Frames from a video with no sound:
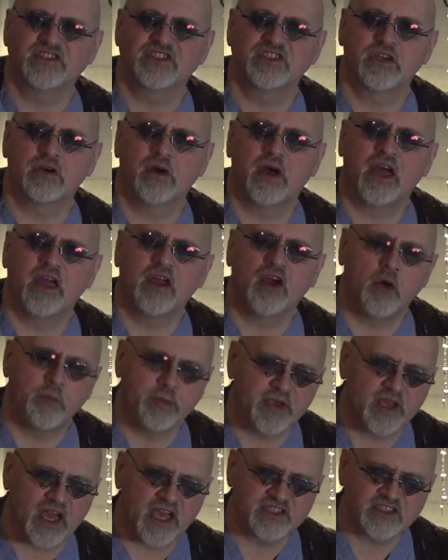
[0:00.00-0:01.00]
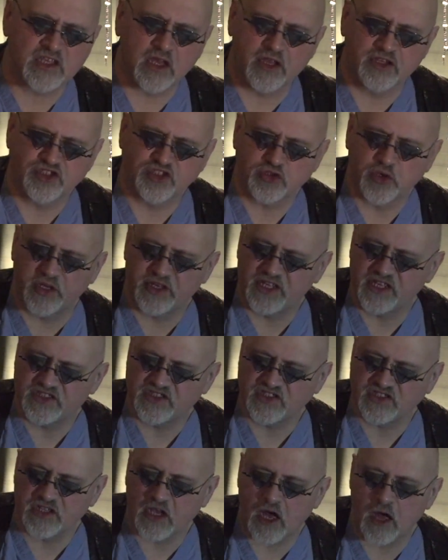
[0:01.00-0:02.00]
So I hope you guys all enjoyed
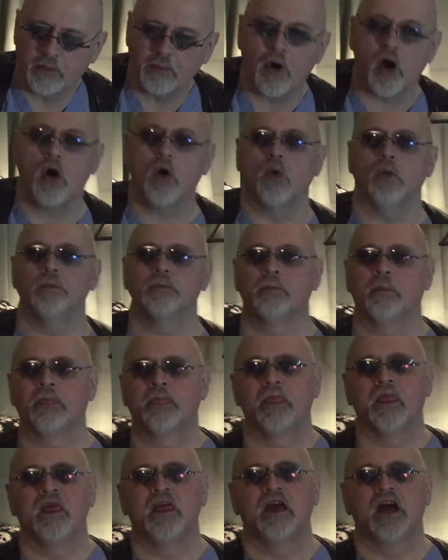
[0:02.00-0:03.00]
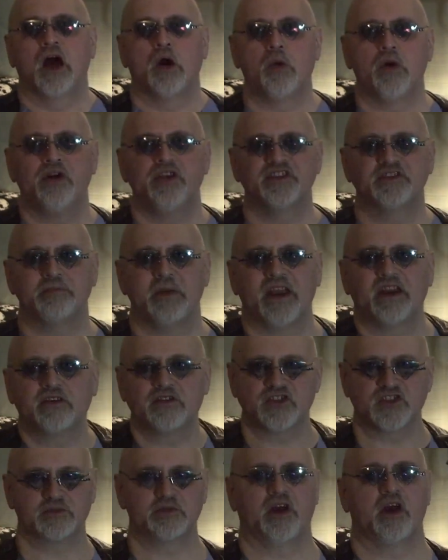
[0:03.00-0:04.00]
this. I wore this medical
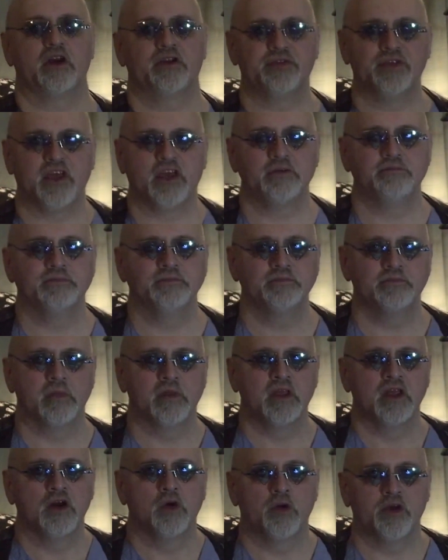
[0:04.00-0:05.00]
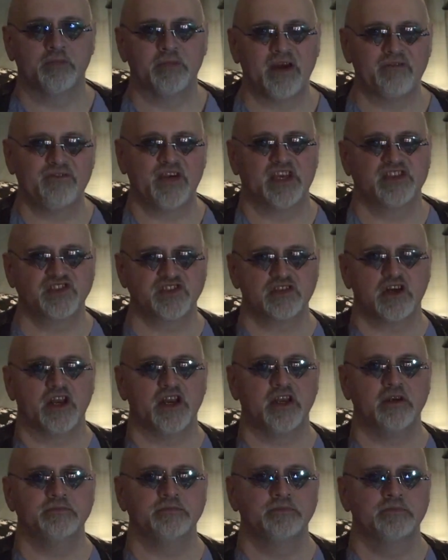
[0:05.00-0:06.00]
stock thing with my vest on
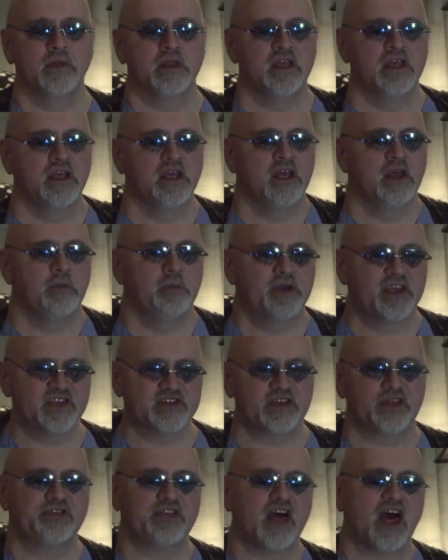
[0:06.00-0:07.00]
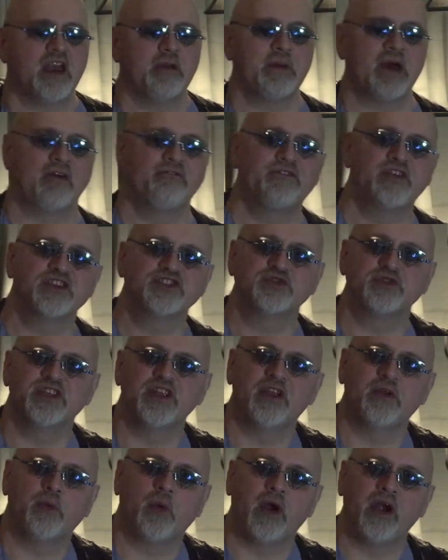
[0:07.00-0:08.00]
it because I thought about first
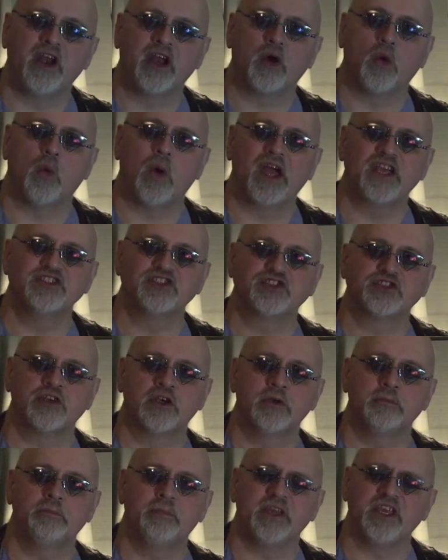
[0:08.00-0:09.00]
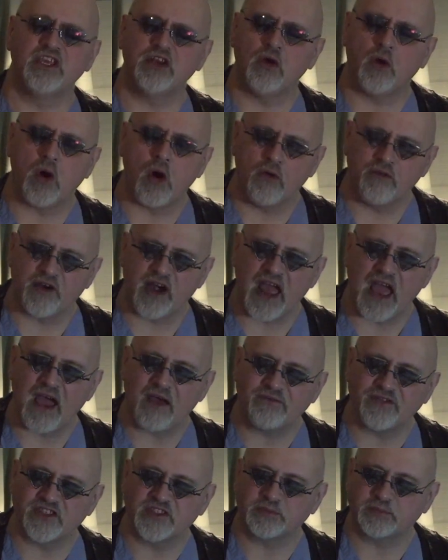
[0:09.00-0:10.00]
wearing a white shirt, but you know, over
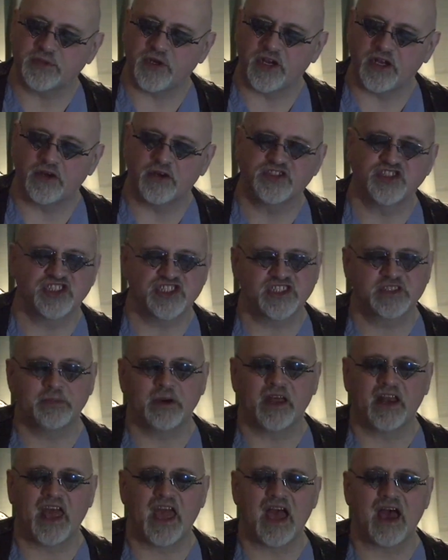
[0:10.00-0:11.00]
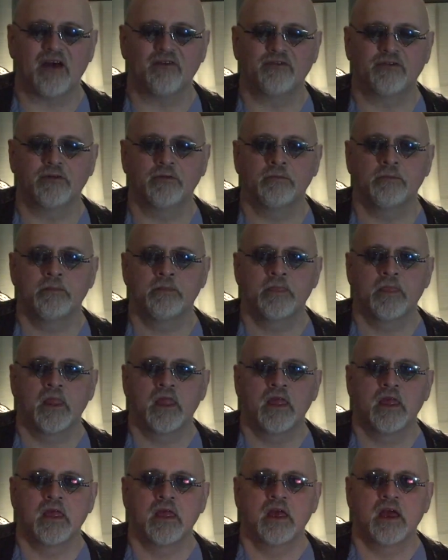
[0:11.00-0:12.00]
half this period, or just about half,
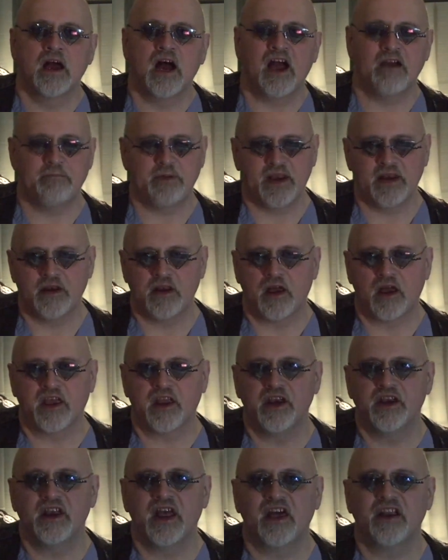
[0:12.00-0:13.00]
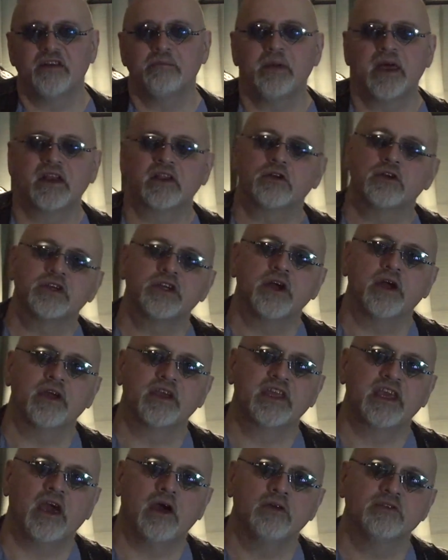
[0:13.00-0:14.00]
I've been in and out of medical
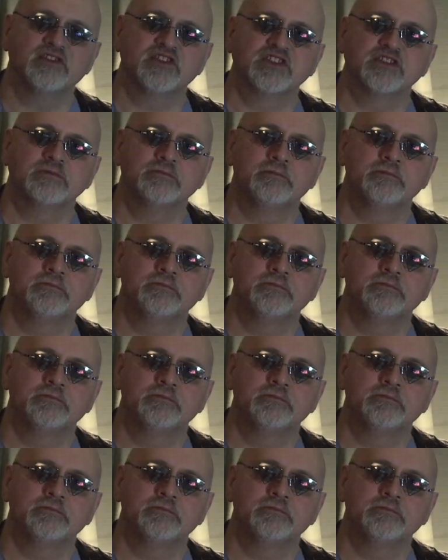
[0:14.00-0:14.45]
gowns.